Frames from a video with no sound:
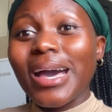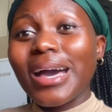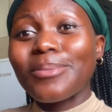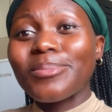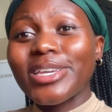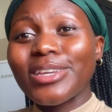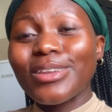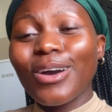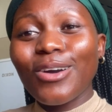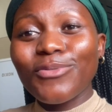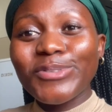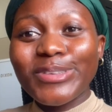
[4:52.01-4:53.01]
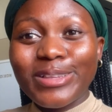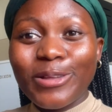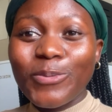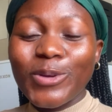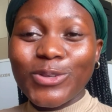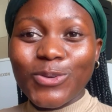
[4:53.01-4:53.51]
I mean,
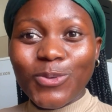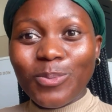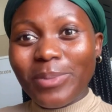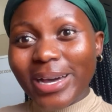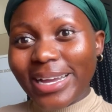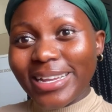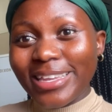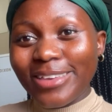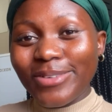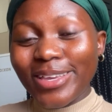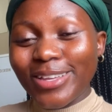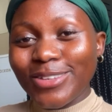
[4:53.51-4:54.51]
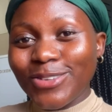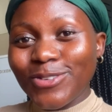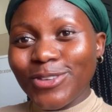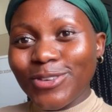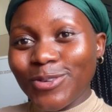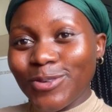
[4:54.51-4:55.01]
obviously we don't mind giving it to
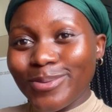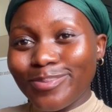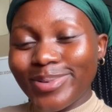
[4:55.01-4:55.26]
you,